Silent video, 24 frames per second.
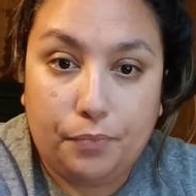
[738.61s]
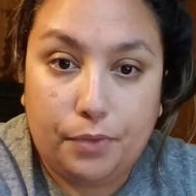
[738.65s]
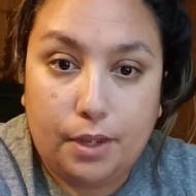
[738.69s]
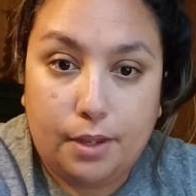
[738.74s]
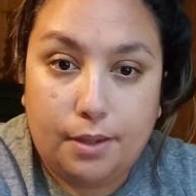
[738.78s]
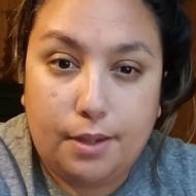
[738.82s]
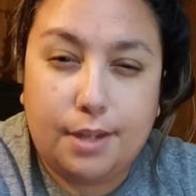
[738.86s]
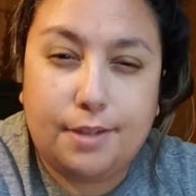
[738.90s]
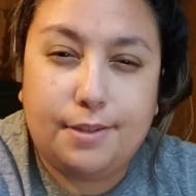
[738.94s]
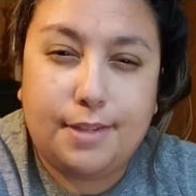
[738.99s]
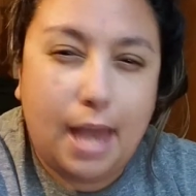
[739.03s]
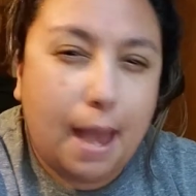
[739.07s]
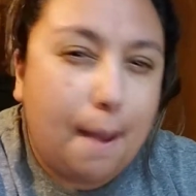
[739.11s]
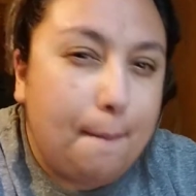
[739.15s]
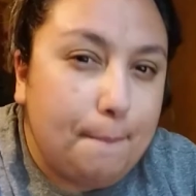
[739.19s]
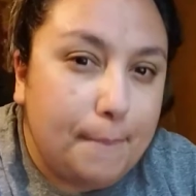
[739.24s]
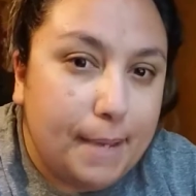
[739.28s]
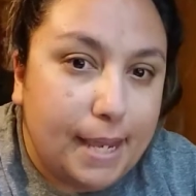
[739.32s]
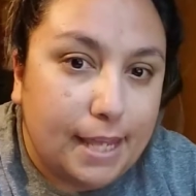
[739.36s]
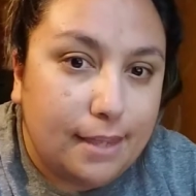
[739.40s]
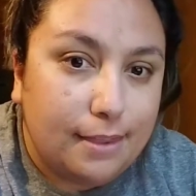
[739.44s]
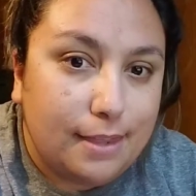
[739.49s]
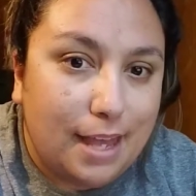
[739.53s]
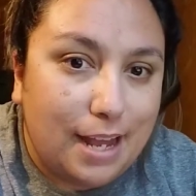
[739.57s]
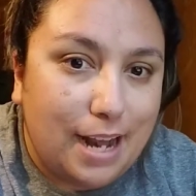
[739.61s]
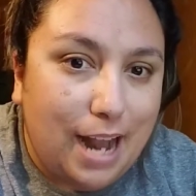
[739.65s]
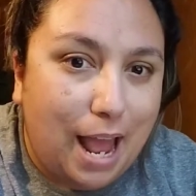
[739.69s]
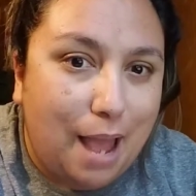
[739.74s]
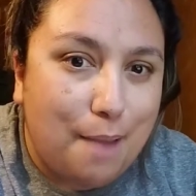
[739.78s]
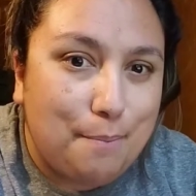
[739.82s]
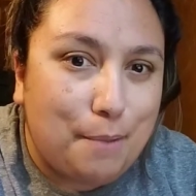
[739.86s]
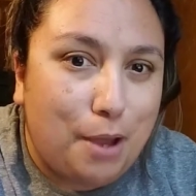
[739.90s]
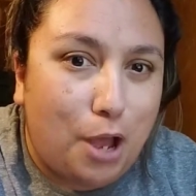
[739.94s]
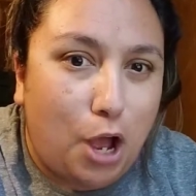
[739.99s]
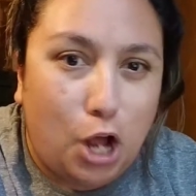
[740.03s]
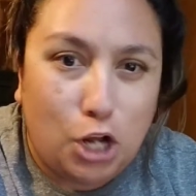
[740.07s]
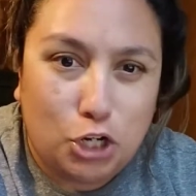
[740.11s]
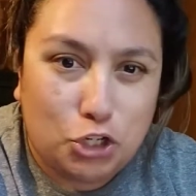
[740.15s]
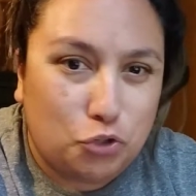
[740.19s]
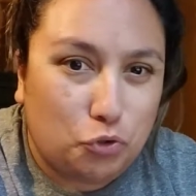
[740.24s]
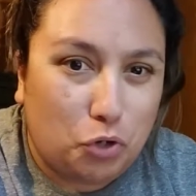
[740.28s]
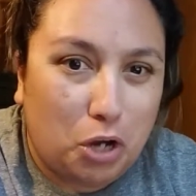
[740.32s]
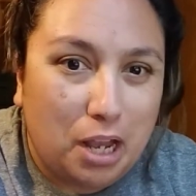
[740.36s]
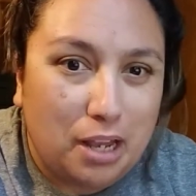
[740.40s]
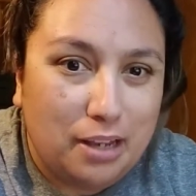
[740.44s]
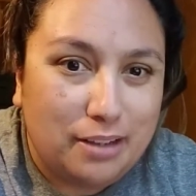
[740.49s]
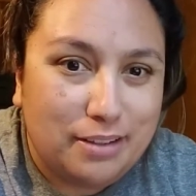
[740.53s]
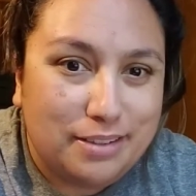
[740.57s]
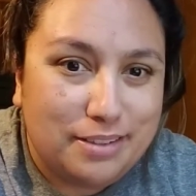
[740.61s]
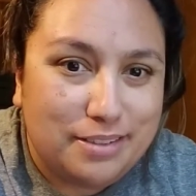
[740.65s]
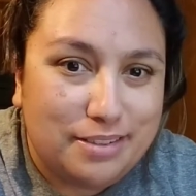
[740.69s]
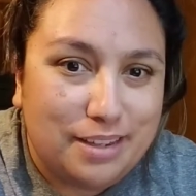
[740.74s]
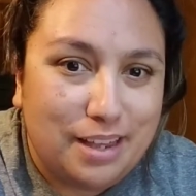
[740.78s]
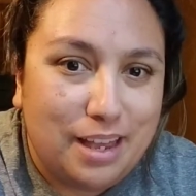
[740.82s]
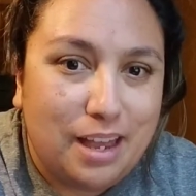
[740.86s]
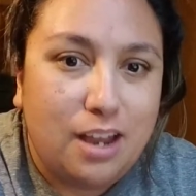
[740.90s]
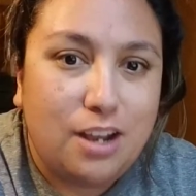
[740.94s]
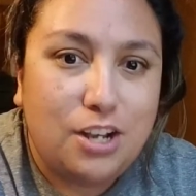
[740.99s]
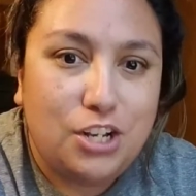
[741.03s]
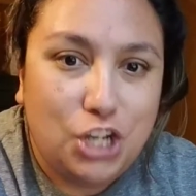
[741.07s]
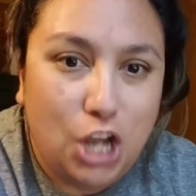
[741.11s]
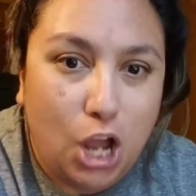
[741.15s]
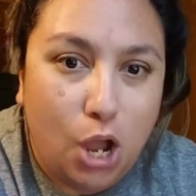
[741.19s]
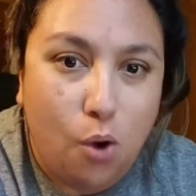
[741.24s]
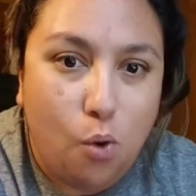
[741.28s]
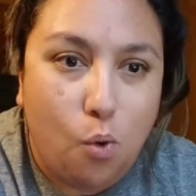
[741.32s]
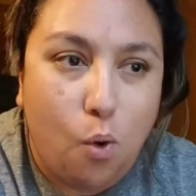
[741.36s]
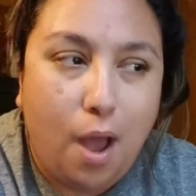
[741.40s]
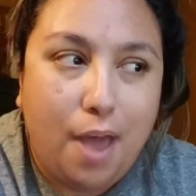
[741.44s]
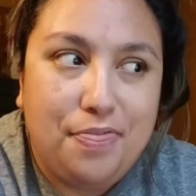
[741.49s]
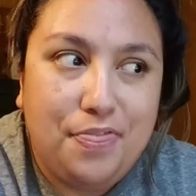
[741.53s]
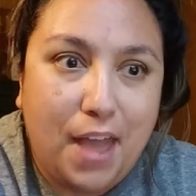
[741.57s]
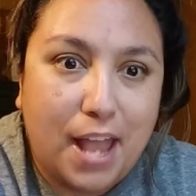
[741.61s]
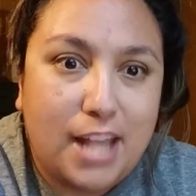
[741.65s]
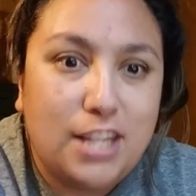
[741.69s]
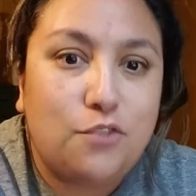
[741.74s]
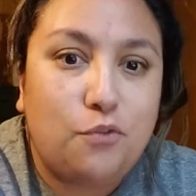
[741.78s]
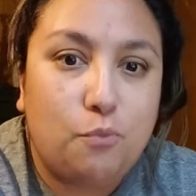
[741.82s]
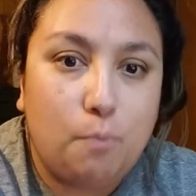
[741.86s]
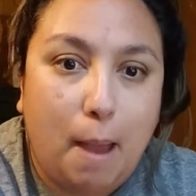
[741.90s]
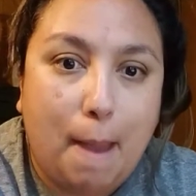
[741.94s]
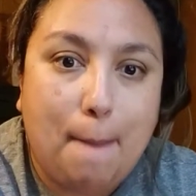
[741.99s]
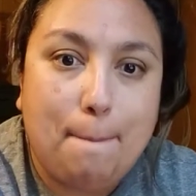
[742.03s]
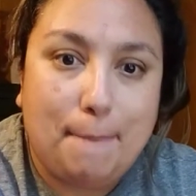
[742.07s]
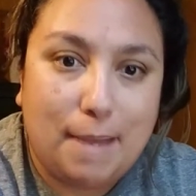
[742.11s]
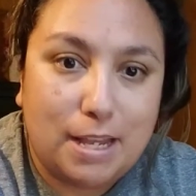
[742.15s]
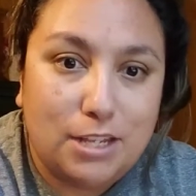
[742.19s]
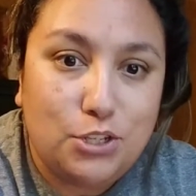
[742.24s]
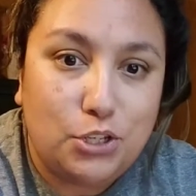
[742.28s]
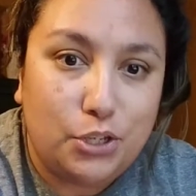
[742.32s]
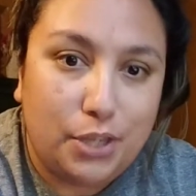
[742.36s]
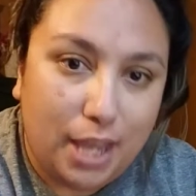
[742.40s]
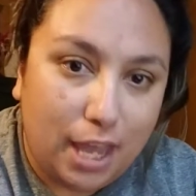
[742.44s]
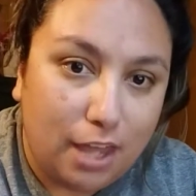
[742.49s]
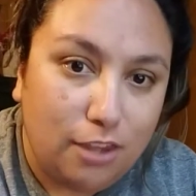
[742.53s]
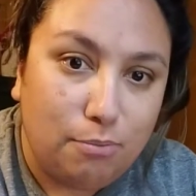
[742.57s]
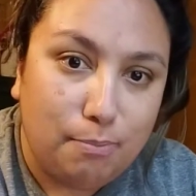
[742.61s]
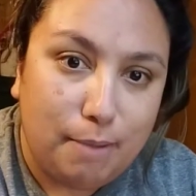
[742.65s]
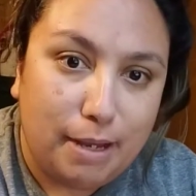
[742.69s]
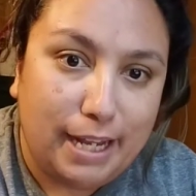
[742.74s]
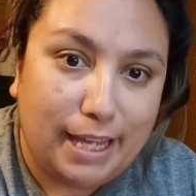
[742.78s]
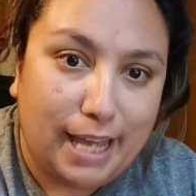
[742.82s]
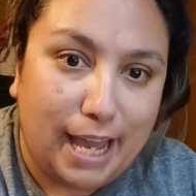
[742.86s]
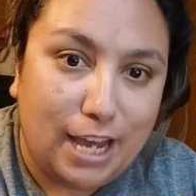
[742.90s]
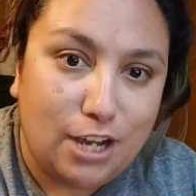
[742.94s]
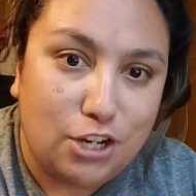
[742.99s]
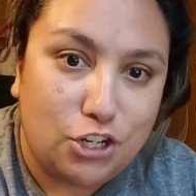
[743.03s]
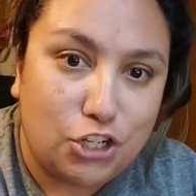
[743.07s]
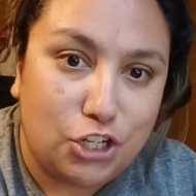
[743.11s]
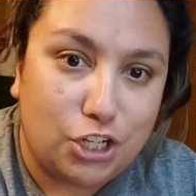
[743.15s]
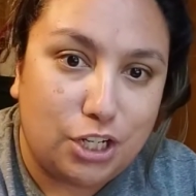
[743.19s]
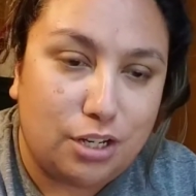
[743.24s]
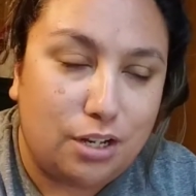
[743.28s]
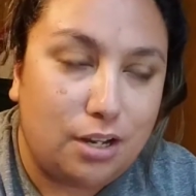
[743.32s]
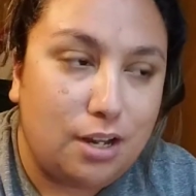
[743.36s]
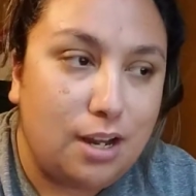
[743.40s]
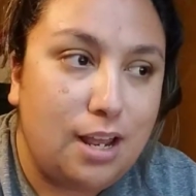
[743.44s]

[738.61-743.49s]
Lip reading: Does that mean that I'm on drugs? No, that's my mental health medication.